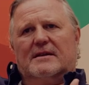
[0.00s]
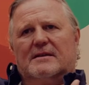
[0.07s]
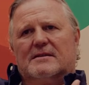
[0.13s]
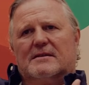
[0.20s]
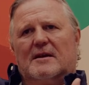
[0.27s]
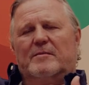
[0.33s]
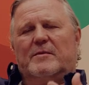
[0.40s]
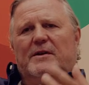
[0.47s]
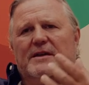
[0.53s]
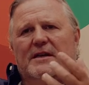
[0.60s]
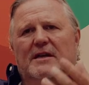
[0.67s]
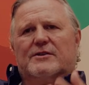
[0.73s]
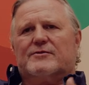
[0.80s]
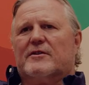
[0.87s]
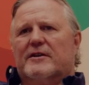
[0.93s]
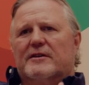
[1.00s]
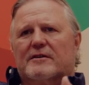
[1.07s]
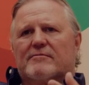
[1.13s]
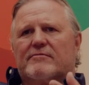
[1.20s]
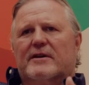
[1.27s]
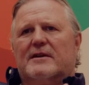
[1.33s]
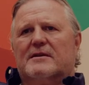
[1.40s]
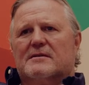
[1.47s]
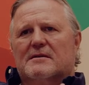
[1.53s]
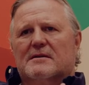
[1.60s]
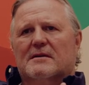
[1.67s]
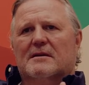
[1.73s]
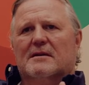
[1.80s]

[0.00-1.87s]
That I'm not here trying to create